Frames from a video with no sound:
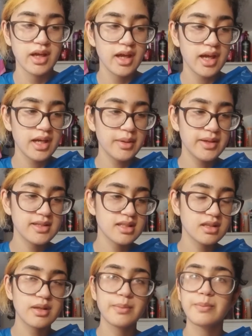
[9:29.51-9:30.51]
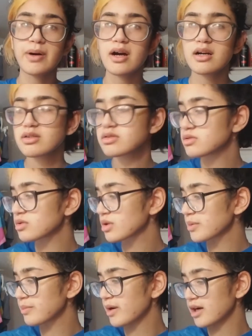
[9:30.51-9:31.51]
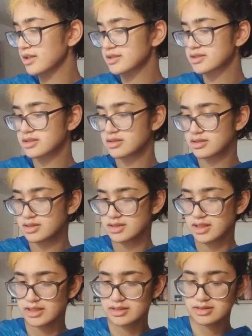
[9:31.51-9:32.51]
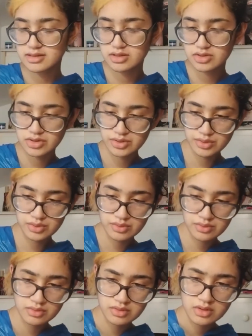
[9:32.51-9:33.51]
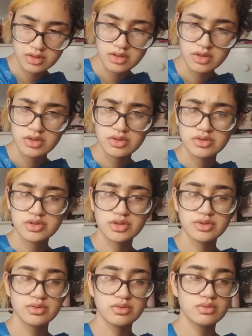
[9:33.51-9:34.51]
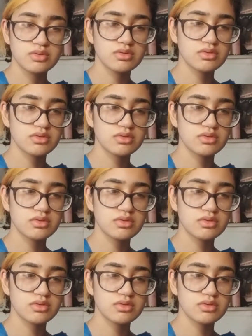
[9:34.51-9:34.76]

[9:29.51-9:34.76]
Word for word: Anyways, the bottle or box says to do